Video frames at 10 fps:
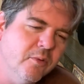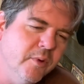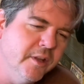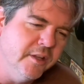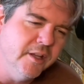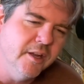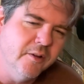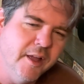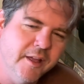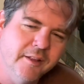You know
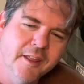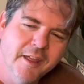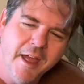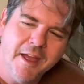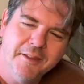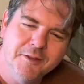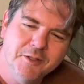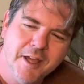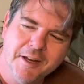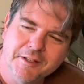how you
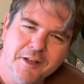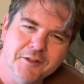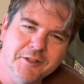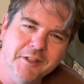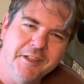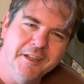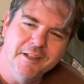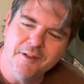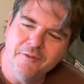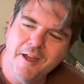try to talk to a
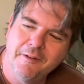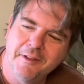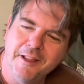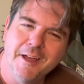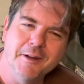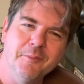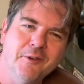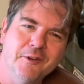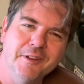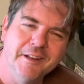kid at 5 o'clock in the
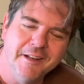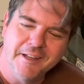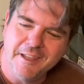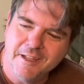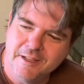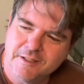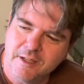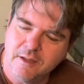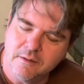morning, and the kid's like,